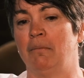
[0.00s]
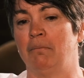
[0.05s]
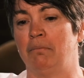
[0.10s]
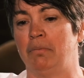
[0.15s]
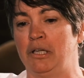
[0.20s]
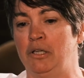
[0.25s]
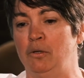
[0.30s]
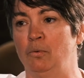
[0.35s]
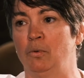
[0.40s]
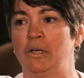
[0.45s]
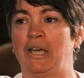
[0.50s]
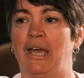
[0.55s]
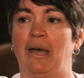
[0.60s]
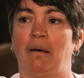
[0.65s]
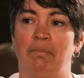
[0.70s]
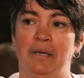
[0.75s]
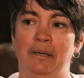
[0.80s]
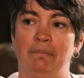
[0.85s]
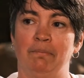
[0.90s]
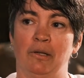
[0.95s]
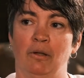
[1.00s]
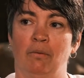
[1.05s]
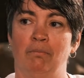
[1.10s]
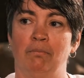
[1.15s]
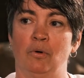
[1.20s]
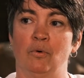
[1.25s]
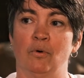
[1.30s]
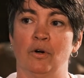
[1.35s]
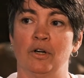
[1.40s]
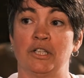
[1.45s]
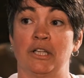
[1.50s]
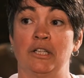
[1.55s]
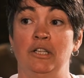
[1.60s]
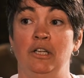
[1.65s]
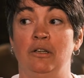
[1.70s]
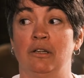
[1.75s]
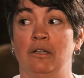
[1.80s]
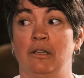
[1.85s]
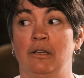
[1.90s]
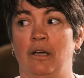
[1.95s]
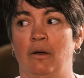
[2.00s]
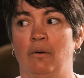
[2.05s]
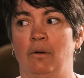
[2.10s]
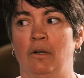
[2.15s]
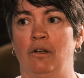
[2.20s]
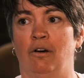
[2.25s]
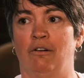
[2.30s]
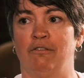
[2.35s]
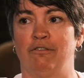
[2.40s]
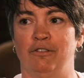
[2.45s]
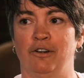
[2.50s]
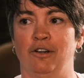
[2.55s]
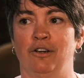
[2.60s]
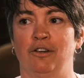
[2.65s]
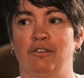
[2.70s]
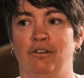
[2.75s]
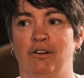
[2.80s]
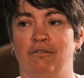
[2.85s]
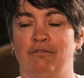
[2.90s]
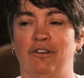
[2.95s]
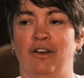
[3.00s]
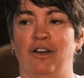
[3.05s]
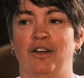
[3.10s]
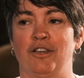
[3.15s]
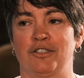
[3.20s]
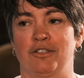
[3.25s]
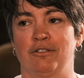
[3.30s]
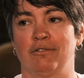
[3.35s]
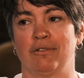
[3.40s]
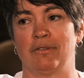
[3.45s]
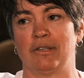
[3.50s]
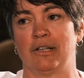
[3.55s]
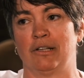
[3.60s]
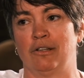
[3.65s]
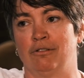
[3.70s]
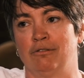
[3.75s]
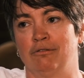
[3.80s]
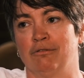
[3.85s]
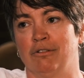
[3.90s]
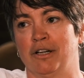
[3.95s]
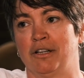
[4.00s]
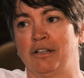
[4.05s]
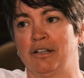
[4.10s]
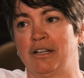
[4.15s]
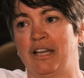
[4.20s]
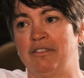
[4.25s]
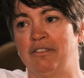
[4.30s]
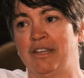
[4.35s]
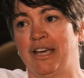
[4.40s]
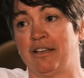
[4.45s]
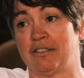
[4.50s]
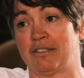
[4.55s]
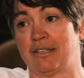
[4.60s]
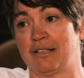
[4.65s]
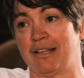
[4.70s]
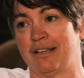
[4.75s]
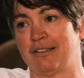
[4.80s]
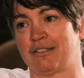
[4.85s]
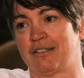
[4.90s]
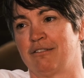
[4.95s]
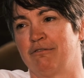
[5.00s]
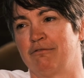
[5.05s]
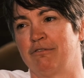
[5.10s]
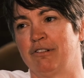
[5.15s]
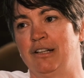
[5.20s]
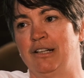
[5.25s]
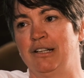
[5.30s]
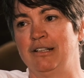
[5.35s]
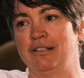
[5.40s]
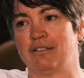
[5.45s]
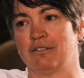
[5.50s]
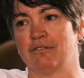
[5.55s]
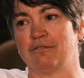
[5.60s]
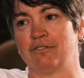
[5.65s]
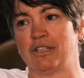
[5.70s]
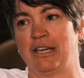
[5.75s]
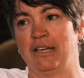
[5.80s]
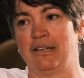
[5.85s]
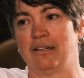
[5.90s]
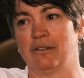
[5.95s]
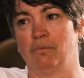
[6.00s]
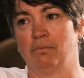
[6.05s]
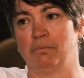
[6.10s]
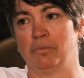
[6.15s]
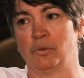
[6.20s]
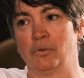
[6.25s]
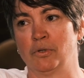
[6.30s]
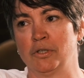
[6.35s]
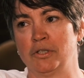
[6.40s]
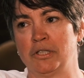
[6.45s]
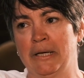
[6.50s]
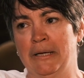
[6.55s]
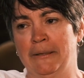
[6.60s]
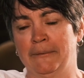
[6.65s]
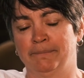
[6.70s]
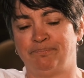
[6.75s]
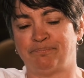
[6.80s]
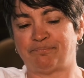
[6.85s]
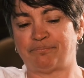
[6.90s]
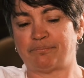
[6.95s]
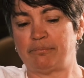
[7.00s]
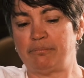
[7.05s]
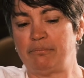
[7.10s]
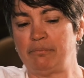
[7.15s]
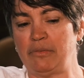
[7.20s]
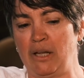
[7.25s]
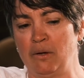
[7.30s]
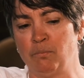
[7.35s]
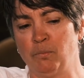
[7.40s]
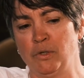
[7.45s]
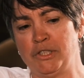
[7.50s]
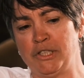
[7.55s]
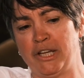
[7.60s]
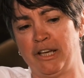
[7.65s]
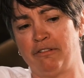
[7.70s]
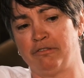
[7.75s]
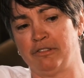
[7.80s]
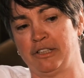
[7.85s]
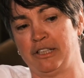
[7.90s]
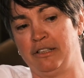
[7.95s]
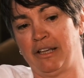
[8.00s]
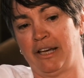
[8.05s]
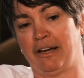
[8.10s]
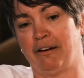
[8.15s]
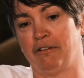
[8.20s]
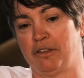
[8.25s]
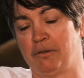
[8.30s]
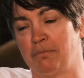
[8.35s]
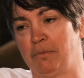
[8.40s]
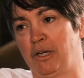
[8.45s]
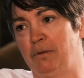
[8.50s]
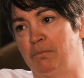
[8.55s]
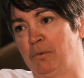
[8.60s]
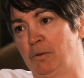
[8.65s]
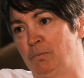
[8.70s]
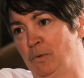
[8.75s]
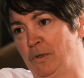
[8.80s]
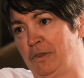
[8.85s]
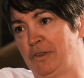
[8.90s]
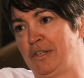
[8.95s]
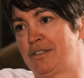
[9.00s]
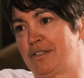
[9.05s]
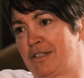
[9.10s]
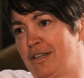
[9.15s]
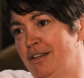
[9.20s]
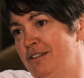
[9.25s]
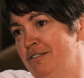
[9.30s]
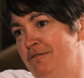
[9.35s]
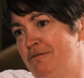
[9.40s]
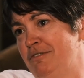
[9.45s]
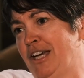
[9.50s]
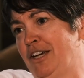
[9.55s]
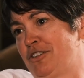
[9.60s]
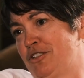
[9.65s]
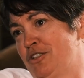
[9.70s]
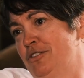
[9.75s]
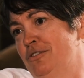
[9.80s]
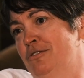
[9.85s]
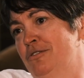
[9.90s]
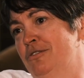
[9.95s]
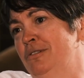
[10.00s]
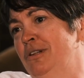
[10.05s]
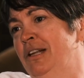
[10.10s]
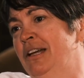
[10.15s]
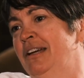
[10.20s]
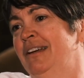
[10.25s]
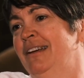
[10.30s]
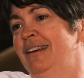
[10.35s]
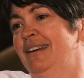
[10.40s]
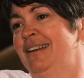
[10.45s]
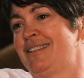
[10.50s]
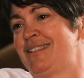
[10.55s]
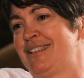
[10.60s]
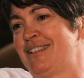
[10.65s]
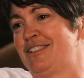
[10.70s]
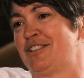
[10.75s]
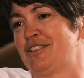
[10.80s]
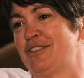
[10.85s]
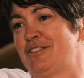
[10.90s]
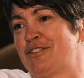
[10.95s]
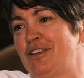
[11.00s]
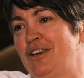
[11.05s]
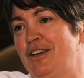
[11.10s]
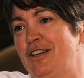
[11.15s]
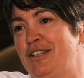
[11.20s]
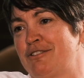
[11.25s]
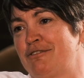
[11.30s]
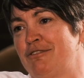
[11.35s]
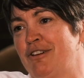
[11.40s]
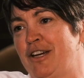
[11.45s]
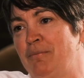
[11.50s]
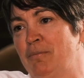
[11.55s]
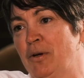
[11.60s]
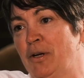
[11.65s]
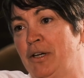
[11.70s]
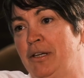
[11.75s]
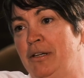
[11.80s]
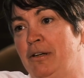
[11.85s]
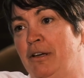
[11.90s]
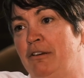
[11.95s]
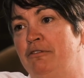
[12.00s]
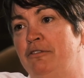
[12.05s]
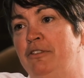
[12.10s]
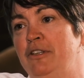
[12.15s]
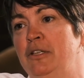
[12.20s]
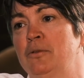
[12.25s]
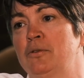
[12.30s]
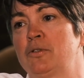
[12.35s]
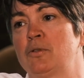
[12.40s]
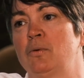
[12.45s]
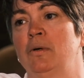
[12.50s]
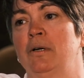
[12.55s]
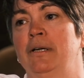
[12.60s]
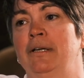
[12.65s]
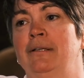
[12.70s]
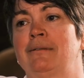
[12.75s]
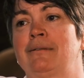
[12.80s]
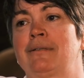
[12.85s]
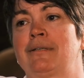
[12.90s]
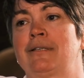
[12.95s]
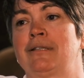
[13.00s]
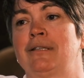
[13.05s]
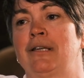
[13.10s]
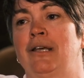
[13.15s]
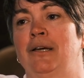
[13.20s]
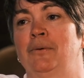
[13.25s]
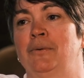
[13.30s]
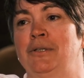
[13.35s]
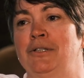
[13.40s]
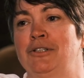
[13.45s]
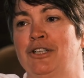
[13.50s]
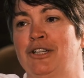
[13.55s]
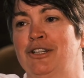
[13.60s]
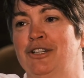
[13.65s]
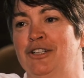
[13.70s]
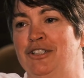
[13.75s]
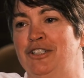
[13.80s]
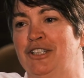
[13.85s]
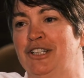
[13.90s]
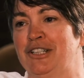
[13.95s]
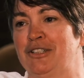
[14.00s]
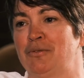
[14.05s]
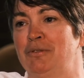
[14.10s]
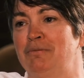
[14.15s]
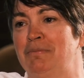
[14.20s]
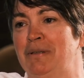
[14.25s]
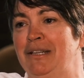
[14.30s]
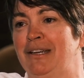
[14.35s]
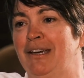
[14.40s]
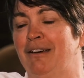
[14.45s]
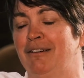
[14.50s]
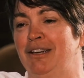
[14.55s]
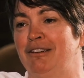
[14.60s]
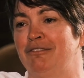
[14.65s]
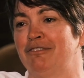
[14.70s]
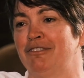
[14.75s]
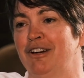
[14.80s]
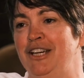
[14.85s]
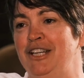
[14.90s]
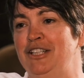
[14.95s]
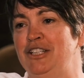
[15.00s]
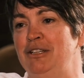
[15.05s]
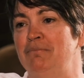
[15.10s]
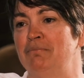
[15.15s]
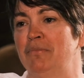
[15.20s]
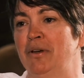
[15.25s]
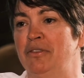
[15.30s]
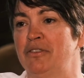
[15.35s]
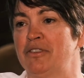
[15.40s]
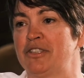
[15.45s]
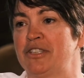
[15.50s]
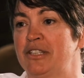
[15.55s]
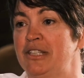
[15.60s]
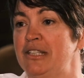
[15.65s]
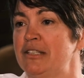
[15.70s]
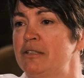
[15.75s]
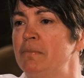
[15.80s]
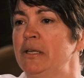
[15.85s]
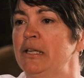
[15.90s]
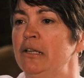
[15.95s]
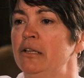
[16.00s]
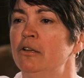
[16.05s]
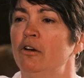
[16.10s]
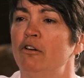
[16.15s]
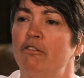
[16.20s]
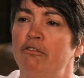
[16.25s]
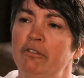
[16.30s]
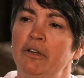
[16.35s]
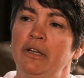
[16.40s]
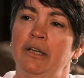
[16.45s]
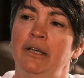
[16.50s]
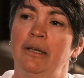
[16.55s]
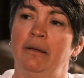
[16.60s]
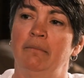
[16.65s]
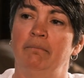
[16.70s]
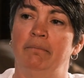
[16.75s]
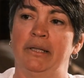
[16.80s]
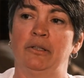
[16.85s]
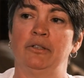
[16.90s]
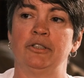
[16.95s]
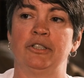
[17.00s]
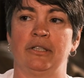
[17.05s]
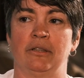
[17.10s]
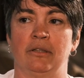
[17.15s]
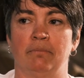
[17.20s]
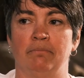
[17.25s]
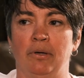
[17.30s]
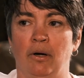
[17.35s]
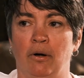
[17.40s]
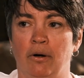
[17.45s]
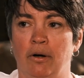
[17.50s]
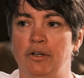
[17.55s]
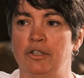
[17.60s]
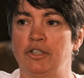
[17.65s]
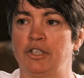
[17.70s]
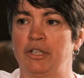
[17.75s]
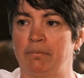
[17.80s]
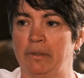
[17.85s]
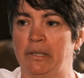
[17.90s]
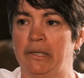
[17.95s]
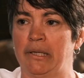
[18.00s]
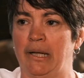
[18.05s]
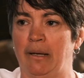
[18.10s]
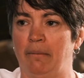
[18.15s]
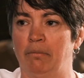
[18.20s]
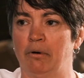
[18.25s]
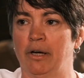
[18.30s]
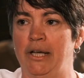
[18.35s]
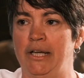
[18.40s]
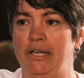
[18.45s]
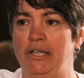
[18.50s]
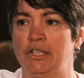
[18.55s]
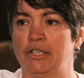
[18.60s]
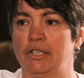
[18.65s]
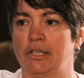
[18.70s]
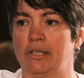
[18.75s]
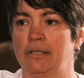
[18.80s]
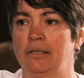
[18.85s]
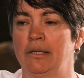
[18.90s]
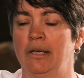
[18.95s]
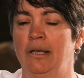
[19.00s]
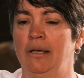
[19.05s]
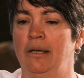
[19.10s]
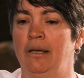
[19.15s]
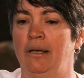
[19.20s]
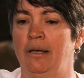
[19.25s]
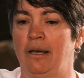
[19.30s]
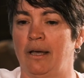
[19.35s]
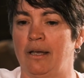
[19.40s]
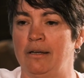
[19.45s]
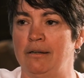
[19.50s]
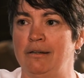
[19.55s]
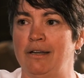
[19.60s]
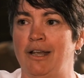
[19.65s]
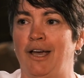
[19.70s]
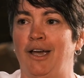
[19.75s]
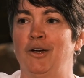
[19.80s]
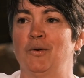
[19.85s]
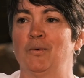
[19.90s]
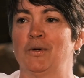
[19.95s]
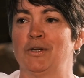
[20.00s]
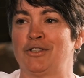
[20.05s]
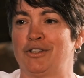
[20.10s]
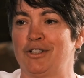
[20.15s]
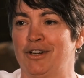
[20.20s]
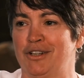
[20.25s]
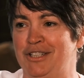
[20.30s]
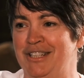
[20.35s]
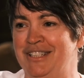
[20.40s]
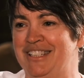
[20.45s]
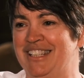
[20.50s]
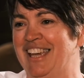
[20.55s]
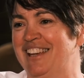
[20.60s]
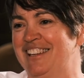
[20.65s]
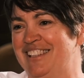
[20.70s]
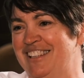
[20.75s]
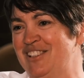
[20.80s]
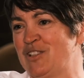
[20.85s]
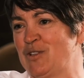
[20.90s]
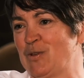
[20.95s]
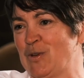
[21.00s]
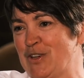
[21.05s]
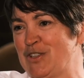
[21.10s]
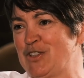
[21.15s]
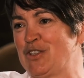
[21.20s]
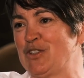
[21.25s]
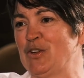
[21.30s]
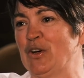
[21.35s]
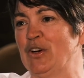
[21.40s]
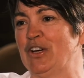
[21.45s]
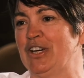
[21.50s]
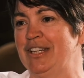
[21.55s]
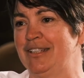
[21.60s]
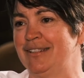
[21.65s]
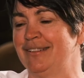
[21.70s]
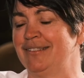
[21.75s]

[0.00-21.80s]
but you will get people on board and you can go a lot further and faster in the long run. And that's a lesson I've really sort of taken on board. And we're definitely there at the moment with this kind of national citizen science framework. It feels quite slow and turgid. We've been going for 18 months and it's been a lot of building the partnership and collaboration, and now we're starting to get into our stride